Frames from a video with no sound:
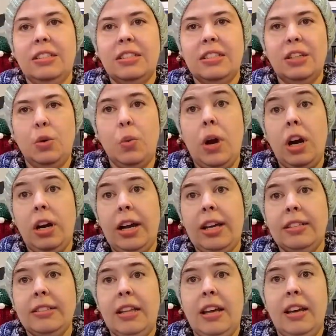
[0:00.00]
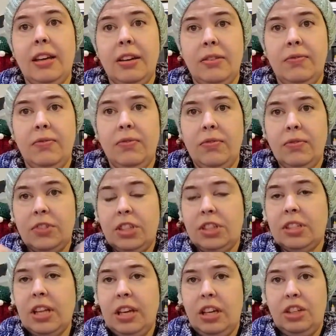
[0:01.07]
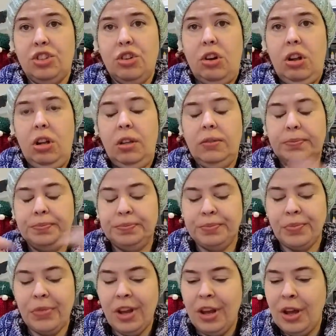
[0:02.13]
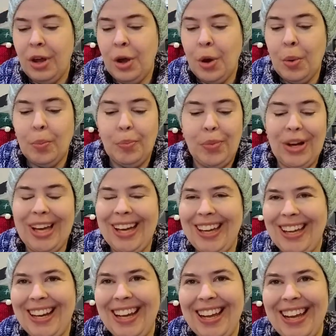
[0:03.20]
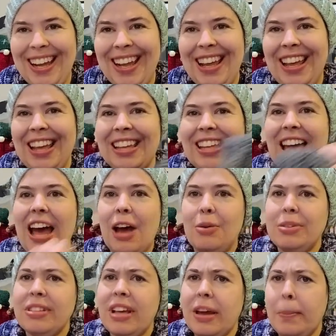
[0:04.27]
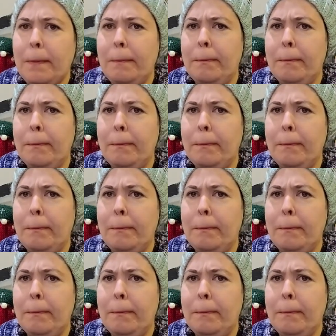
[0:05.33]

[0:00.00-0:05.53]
still wear it as like just like a shawl. But yeah, I was like,